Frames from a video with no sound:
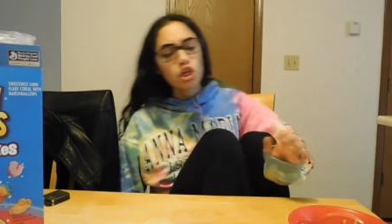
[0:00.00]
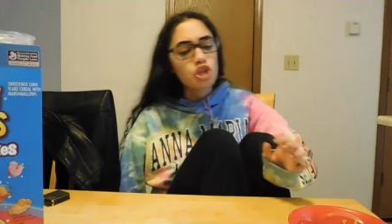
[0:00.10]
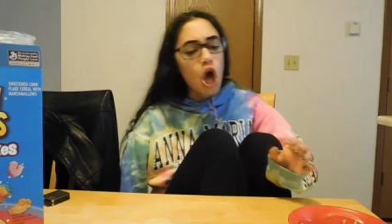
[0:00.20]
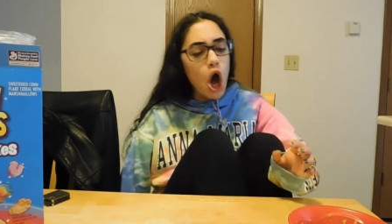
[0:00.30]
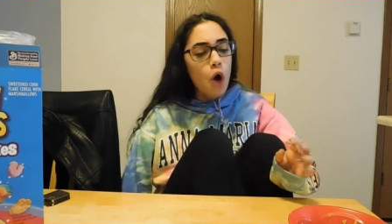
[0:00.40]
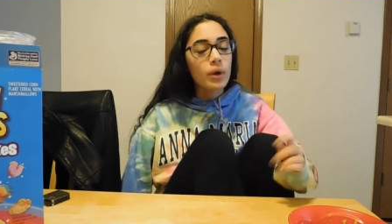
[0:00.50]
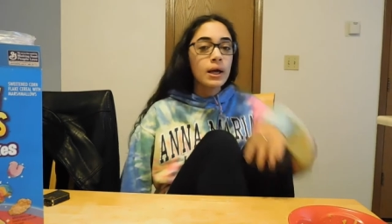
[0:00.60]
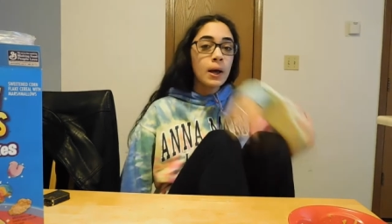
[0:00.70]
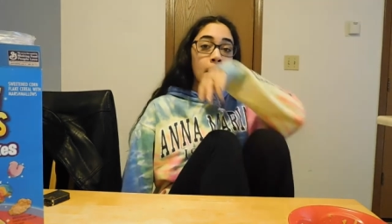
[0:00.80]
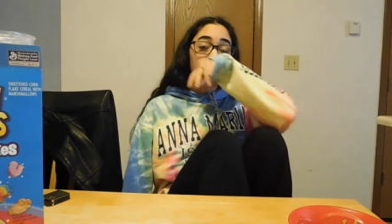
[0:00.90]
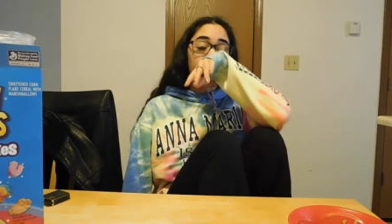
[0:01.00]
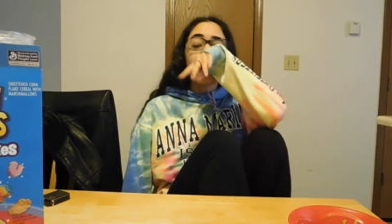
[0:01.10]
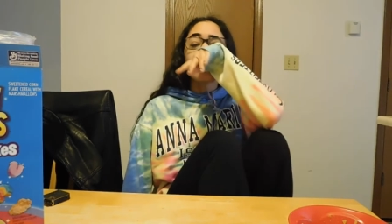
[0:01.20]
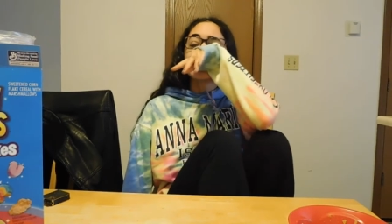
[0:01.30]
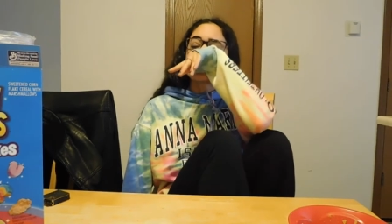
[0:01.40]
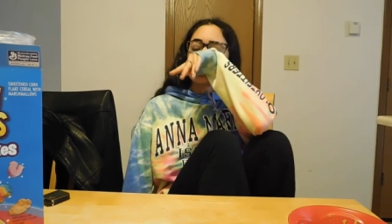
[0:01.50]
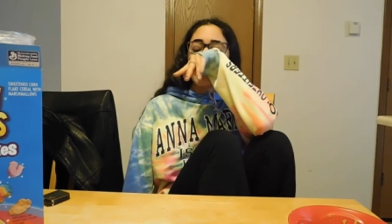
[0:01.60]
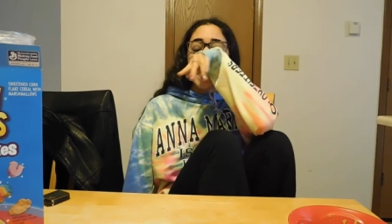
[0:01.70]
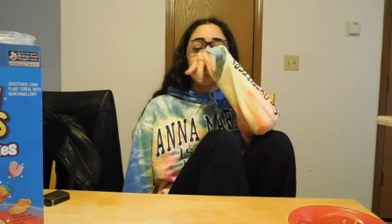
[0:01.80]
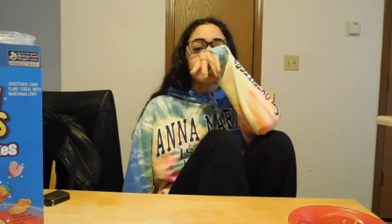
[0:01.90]
So, while I was
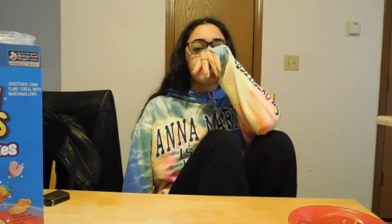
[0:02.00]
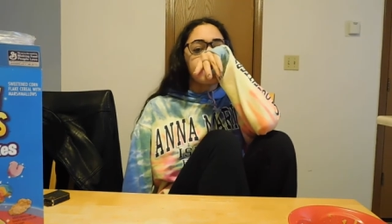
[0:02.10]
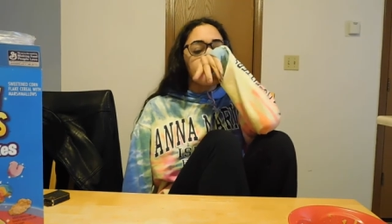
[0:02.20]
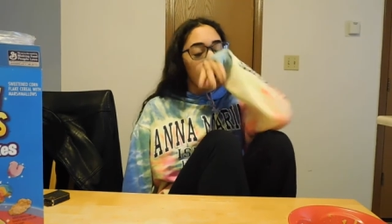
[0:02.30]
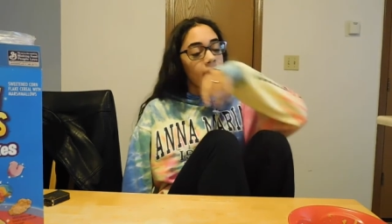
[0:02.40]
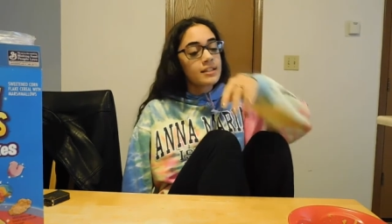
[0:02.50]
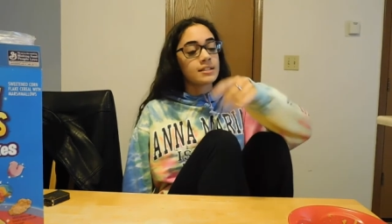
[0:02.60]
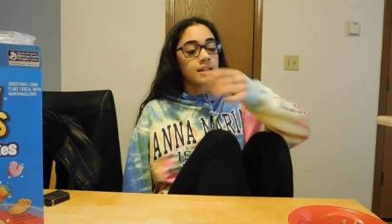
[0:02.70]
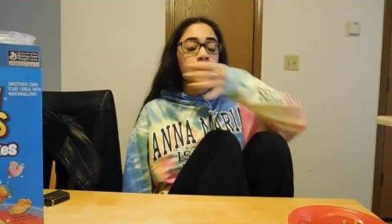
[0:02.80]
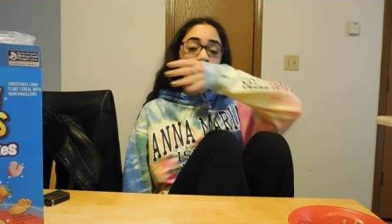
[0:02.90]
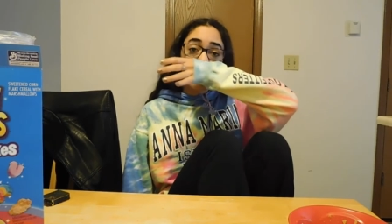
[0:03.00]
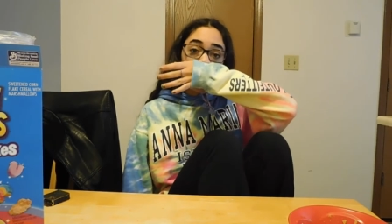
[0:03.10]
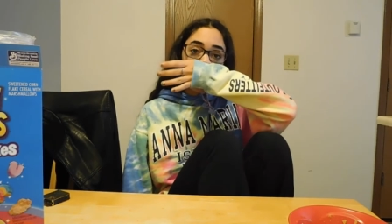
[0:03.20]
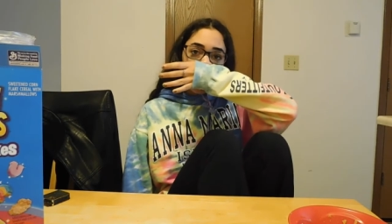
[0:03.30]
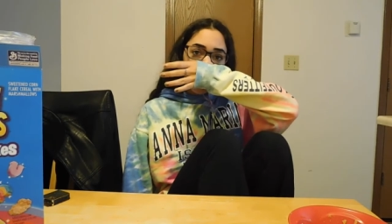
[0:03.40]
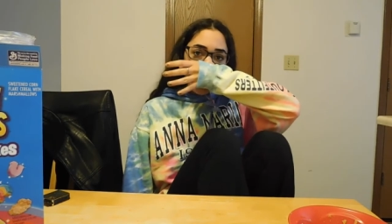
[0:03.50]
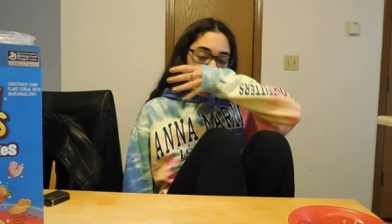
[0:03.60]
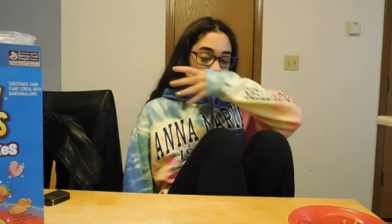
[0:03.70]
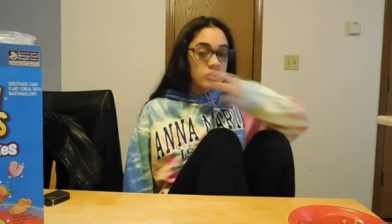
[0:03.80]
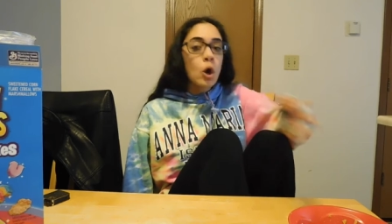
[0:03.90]
smashing my cereal,
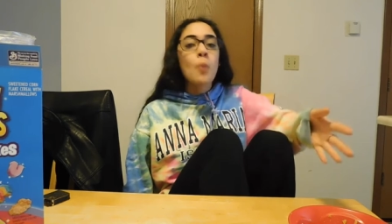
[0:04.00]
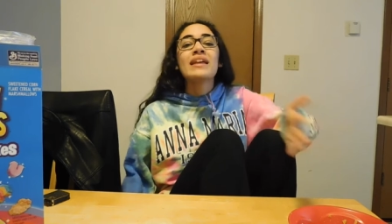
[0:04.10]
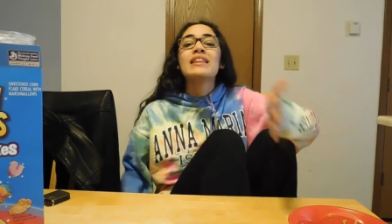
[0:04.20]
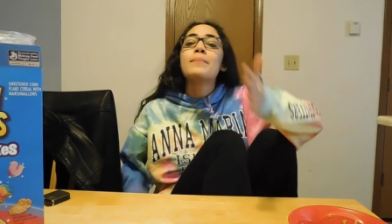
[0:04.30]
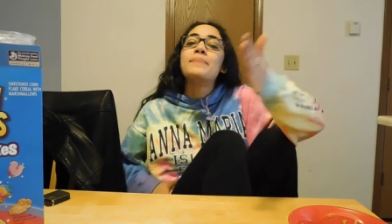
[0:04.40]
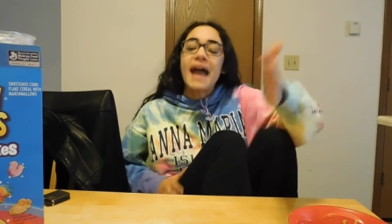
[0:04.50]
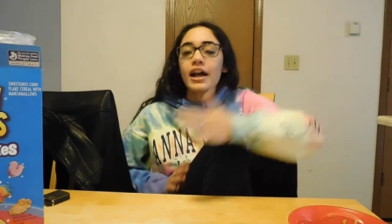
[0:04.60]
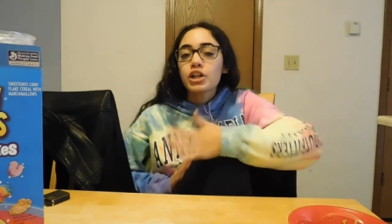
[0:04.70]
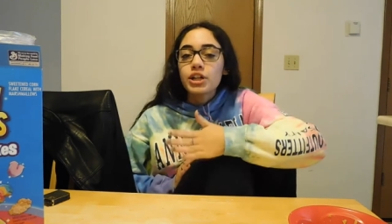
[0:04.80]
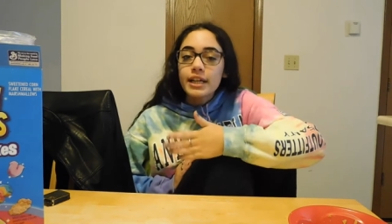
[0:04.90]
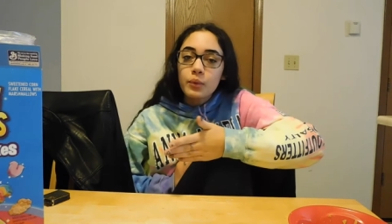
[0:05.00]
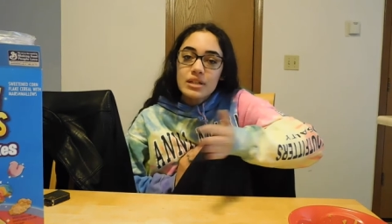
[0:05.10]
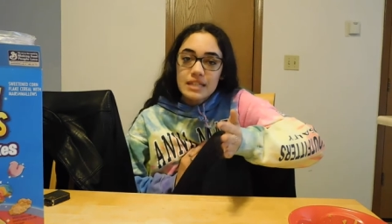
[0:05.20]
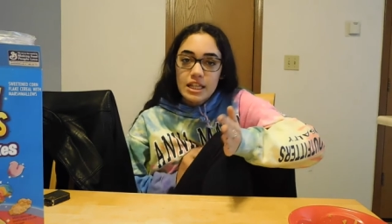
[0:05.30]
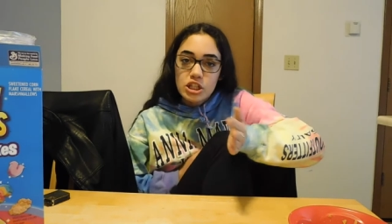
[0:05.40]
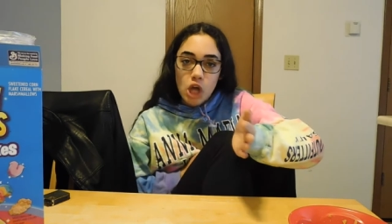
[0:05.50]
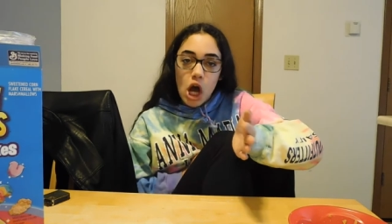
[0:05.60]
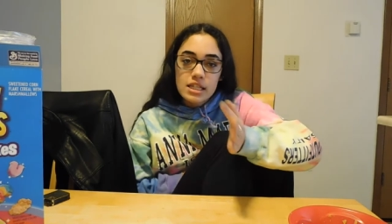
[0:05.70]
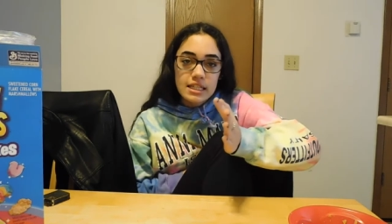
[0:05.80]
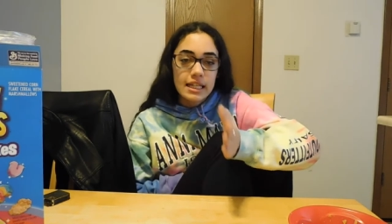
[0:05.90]
it told me that the battery was
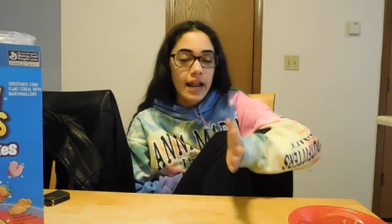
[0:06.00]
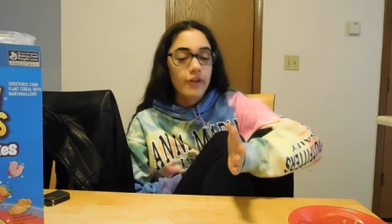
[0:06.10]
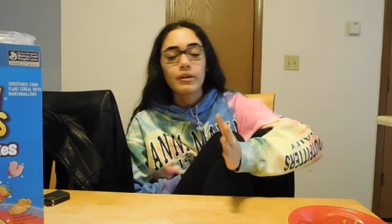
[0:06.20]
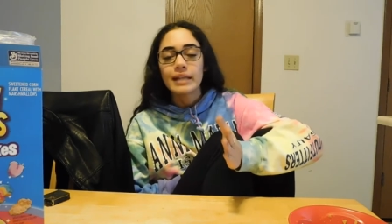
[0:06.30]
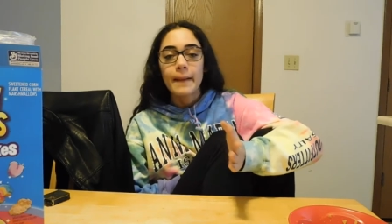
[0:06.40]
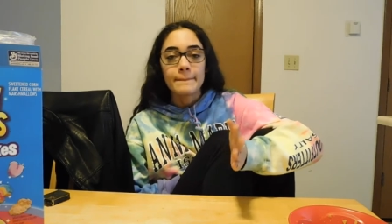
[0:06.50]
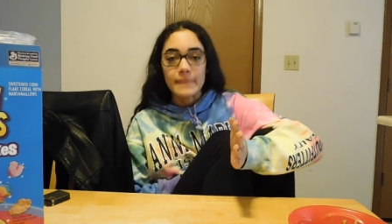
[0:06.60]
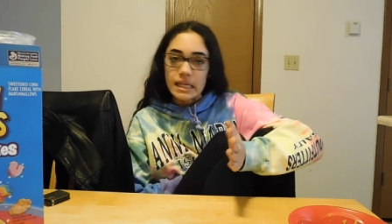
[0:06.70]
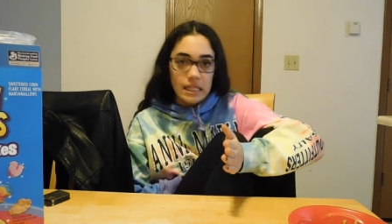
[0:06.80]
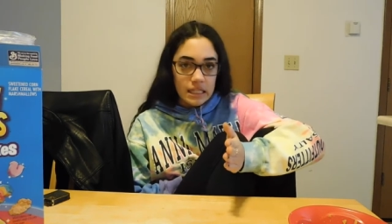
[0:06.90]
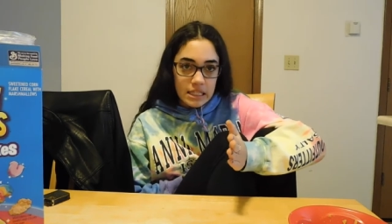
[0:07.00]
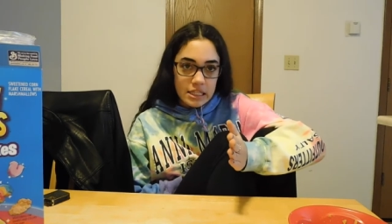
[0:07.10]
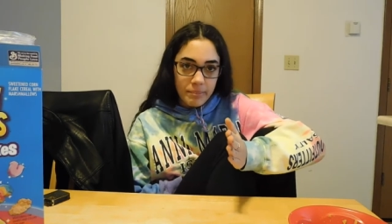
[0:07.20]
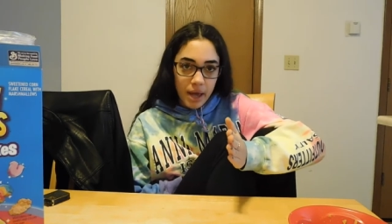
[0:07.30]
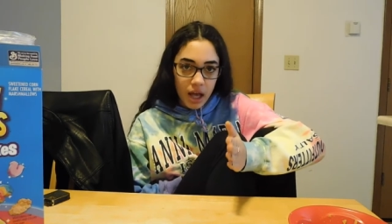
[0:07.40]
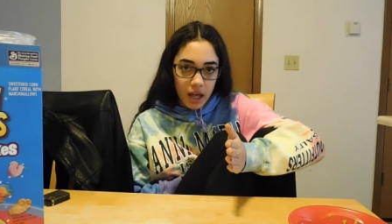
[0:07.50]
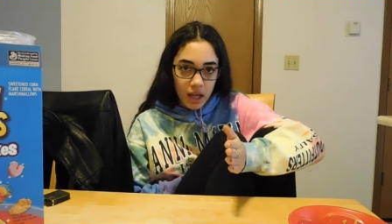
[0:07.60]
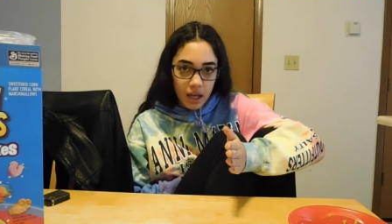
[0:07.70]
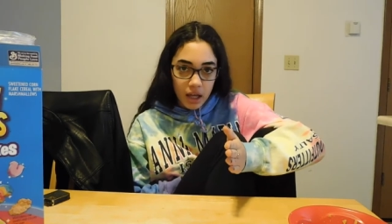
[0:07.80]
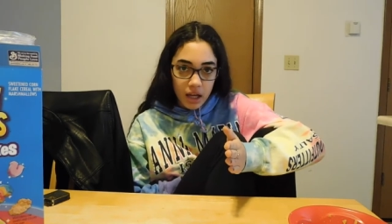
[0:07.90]
exhausted. I don't know what that means,
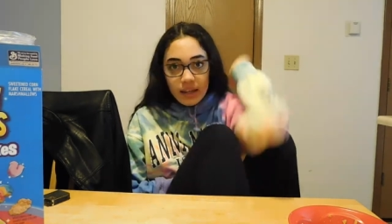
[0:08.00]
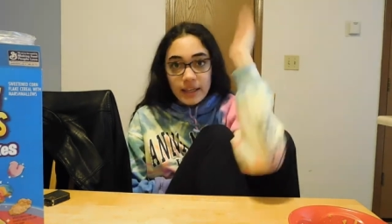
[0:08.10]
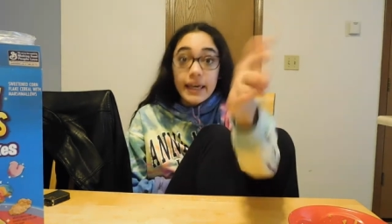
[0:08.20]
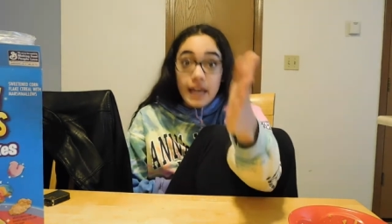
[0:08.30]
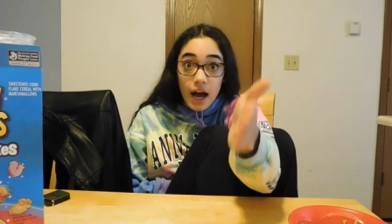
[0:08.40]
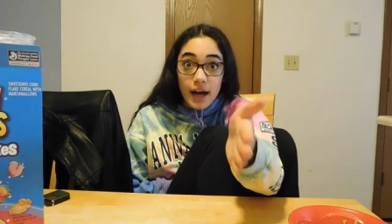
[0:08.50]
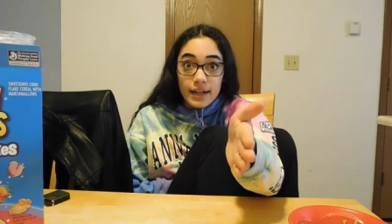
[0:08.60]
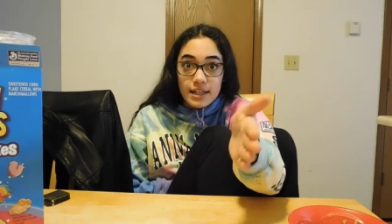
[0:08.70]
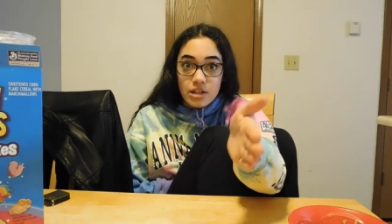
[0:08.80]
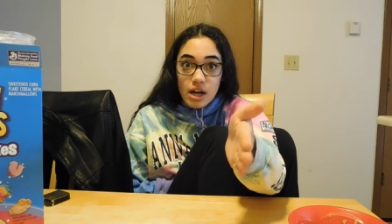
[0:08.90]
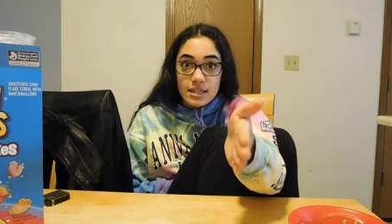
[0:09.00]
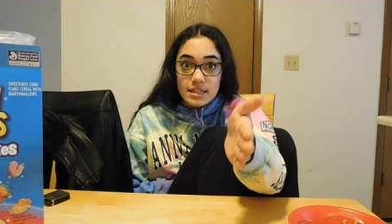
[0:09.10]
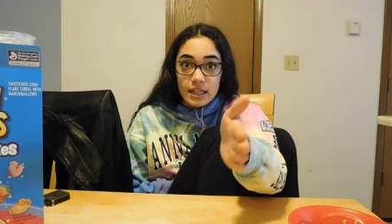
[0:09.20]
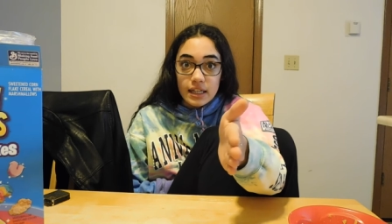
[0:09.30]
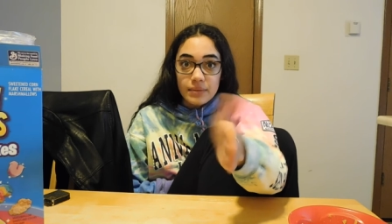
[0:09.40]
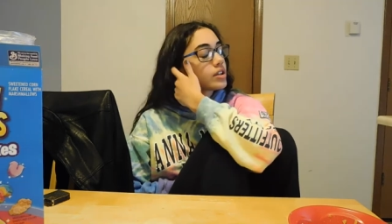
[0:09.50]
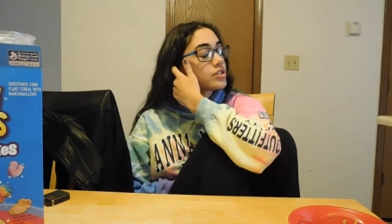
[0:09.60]
but get unexhausted.